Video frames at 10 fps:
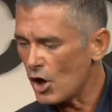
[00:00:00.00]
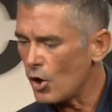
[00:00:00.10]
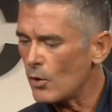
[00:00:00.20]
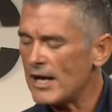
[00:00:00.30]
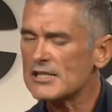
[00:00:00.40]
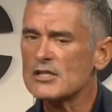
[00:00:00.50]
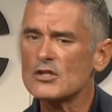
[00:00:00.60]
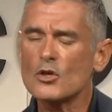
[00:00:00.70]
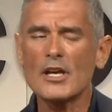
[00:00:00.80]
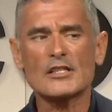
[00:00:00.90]
so
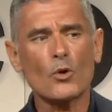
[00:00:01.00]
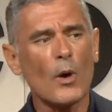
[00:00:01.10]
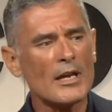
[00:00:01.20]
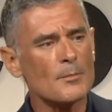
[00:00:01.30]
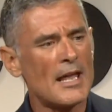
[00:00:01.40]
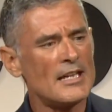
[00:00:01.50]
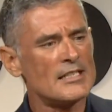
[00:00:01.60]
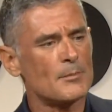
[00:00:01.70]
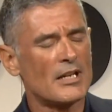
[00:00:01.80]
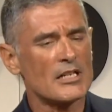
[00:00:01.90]
it's, it's quite
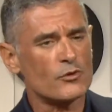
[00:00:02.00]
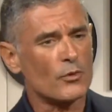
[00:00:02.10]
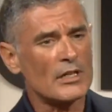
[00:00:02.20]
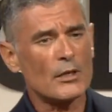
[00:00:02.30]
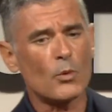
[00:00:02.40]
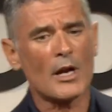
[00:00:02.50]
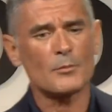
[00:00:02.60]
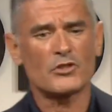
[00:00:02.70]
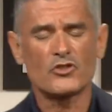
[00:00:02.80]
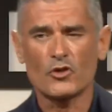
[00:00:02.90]
amazing because really what
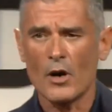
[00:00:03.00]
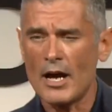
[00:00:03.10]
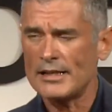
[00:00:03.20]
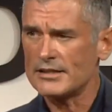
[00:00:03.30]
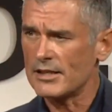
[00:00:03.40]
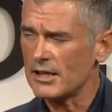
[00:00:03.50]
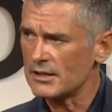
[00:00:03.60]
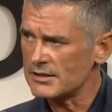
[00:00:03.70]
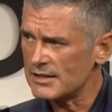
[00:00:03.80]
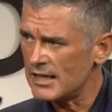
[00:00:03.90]
I'm trying
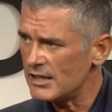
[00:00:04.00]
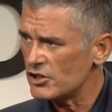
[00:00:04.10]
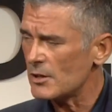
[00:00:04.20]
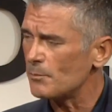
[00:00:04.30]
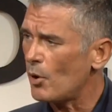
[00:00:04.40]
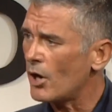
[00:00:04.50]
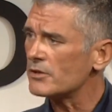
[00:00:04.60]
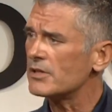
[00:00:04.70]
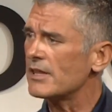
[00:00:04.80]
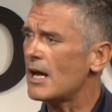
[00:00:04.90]
to teach and
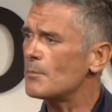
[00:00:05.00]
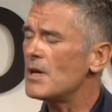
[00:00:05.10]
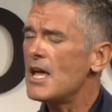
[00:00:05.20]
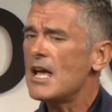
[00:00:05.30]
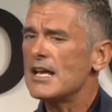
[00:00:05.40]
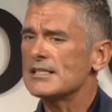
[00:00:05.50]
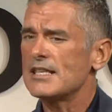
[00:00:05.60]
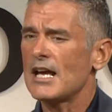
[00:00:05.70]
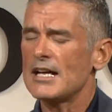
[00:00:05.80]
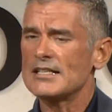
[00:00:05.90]
impart to them
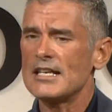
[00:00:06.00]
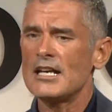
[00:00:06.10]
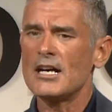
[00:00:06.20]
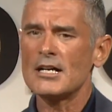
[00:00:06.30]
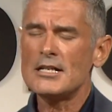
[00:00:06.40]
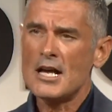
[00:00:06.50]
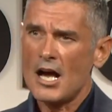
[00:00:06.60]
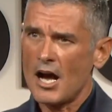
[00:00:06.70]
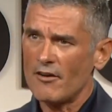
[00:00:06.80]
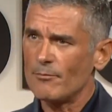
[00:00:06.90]
is the idea
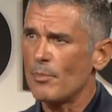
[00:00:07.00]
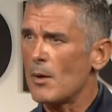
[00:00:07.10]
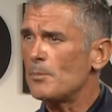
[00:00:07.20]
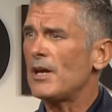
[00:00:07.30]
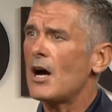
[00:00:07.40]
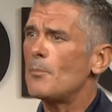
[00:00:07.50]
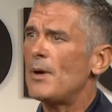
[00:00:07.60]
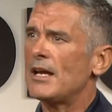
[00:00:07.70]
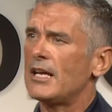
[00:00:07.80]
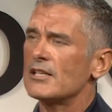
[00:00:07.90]
of bumping
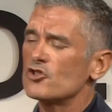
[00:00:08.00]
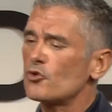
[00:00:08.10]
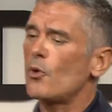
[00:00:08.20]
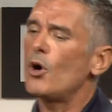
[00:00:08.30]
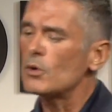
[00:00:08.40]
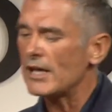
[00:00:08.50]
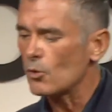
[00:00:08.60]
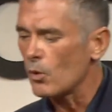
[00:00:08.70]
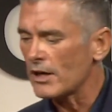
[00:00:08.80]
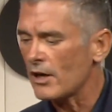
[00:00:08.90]
up and
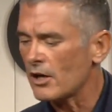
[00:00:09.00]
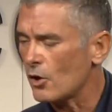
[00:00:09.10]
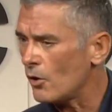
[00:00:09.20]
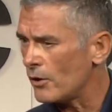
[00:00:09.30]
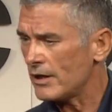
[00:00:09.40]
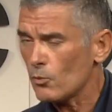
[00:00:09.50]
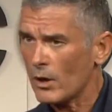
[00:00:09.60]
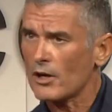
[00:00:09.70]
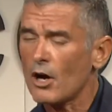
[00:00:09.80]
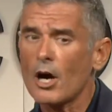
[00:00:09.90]
controlling what are, going,
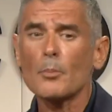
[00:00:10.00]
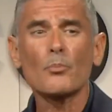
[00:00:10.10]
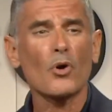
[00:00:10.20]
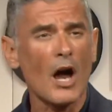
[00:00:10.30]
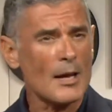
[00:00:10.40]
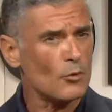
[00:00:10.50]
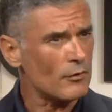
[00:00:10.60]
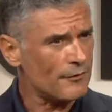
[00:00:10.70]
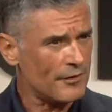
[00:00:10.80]
what are our primal